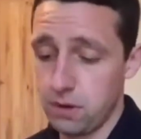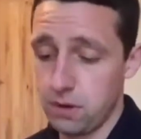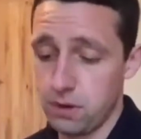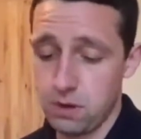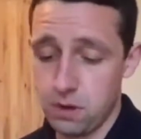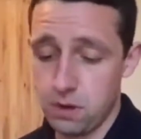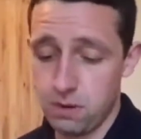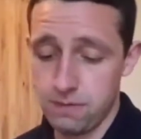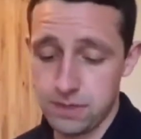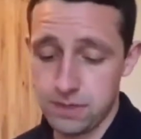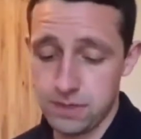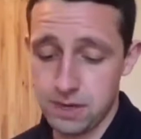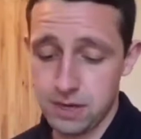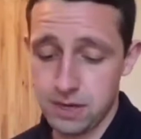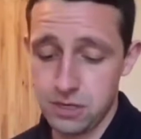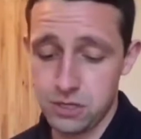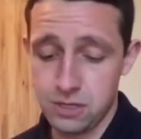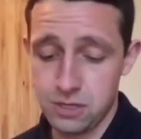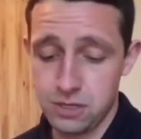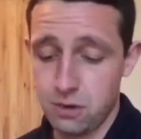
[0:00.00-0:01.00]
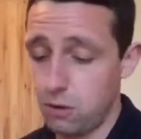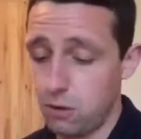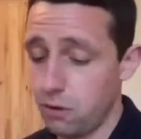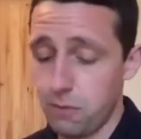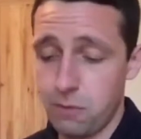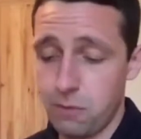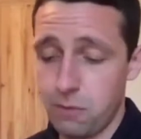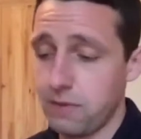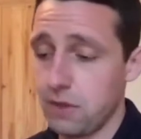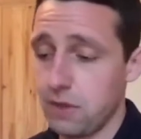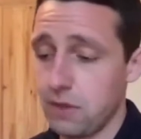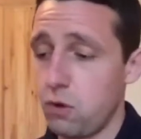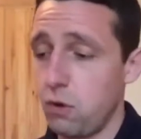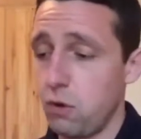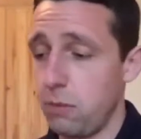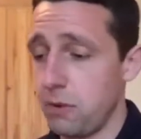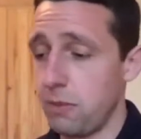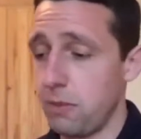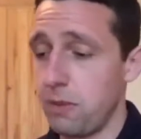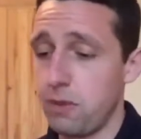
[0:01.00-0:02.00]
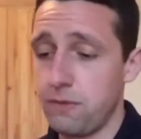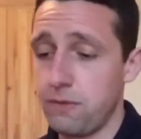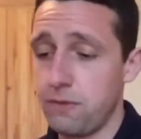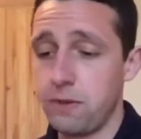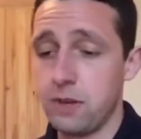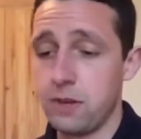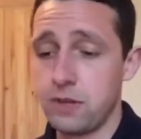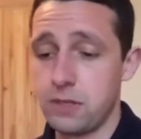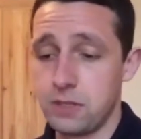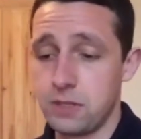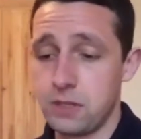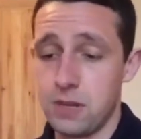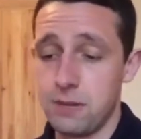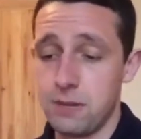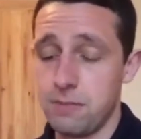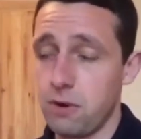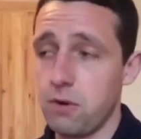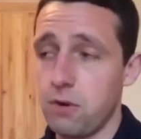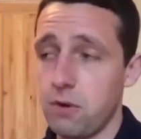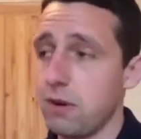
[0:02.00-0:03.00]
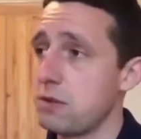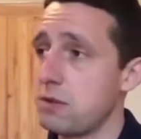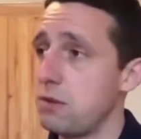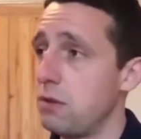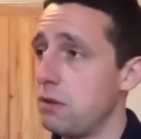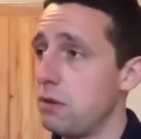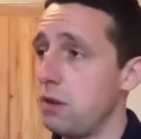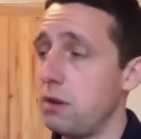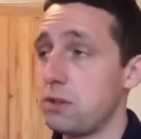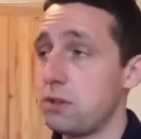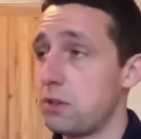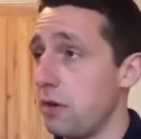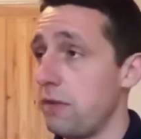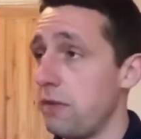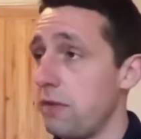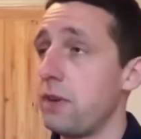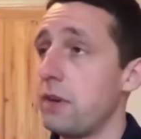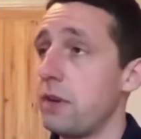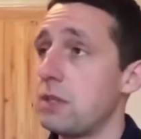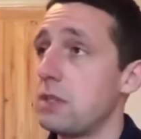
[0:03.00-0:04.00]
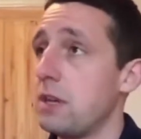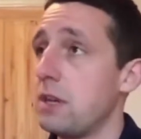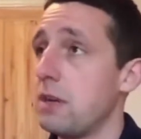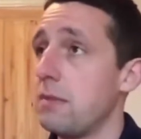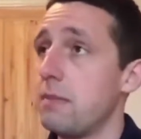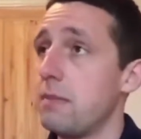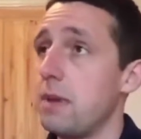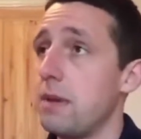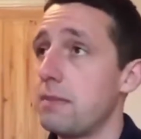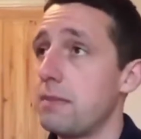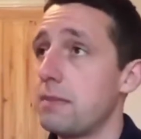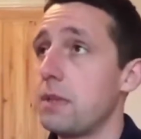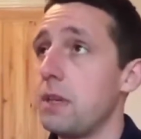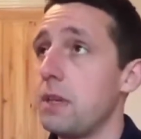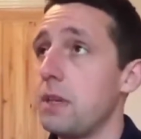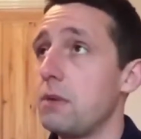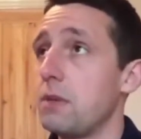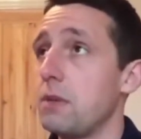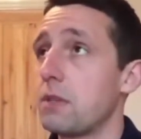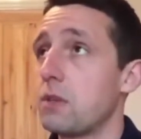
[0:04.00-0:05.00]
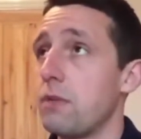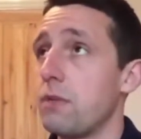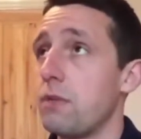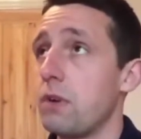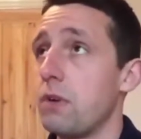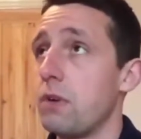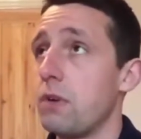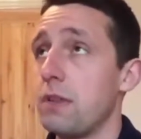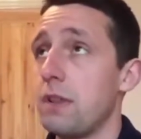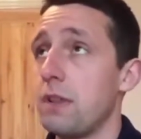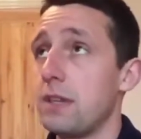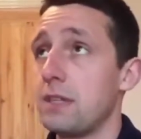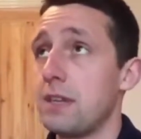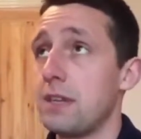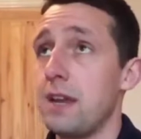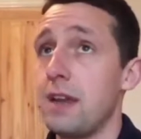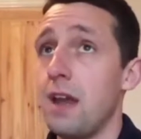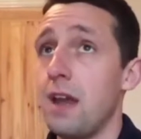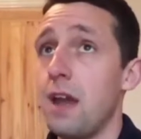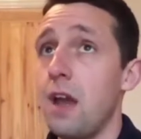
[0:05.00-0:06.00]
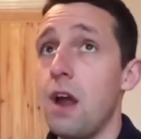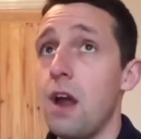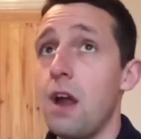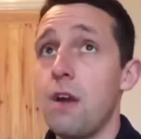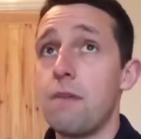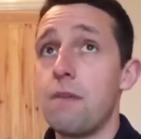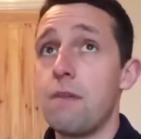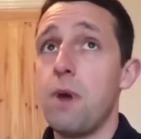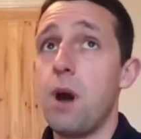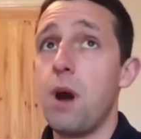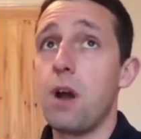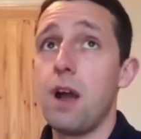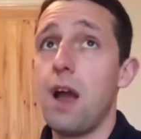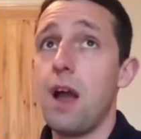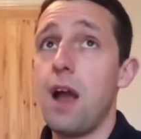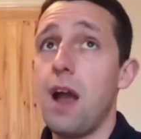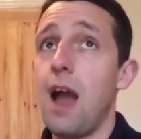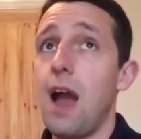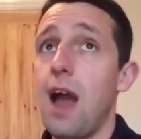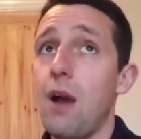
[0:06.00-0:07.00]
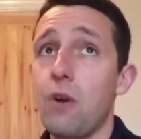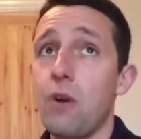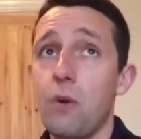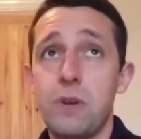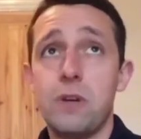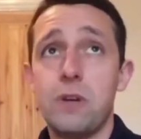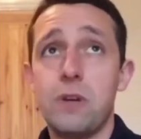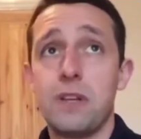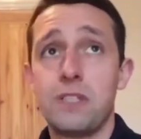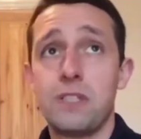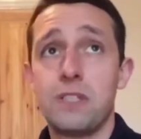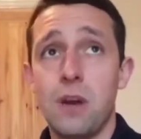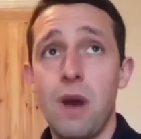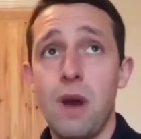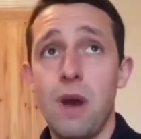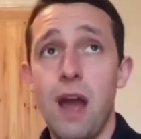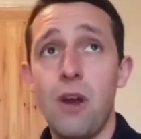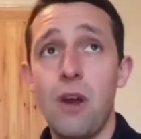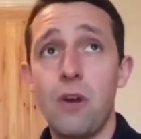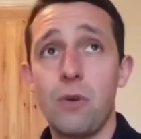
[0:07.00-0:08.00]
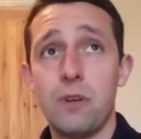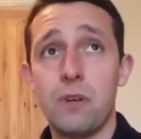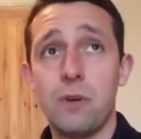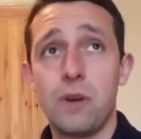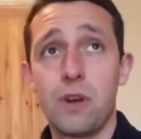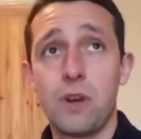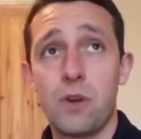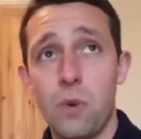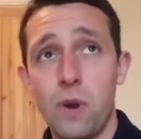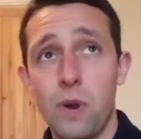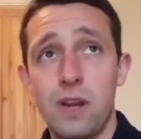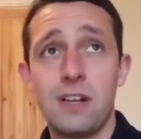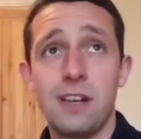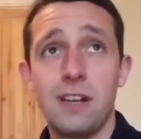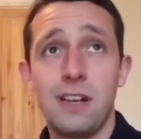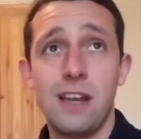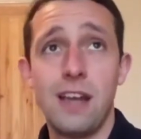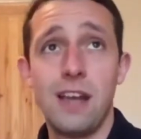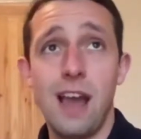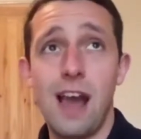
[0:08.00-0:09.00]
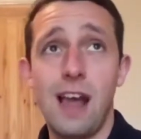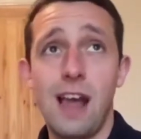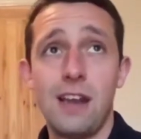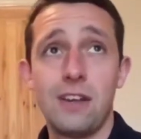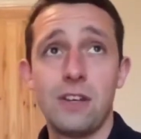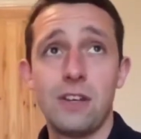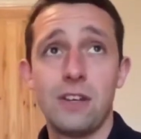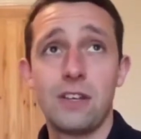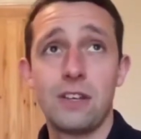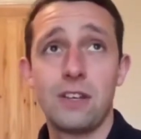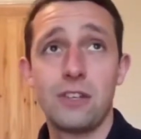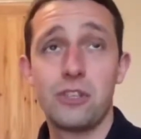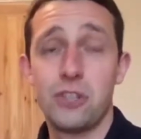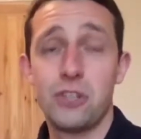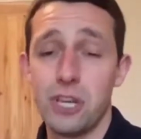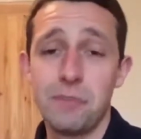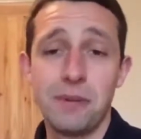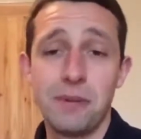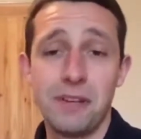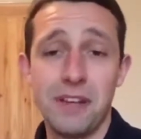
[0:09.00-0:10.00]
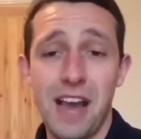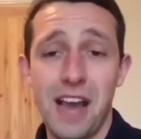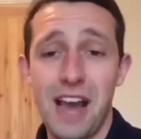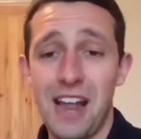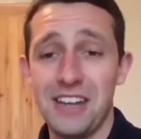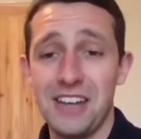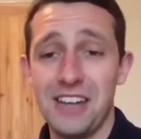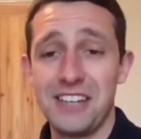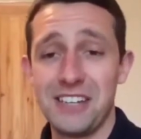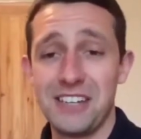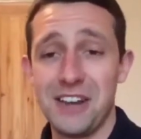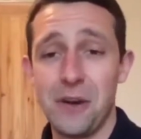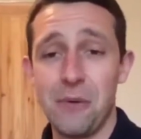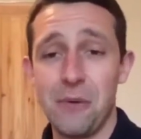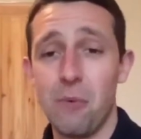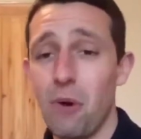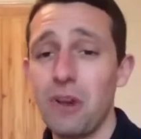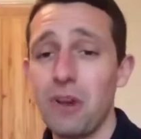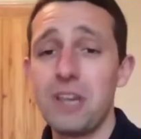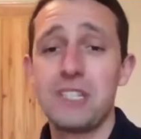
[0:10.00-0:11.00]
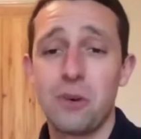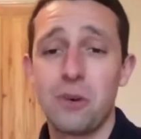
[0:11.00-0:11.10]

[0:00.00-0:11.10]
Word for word: conversation, or whether they call me up on the first uh, progress call, or sorry, first um, you know discovery call, and they say, "Mark, how can we do SEO? How can we do it quickly and cheaply? And you know, what is the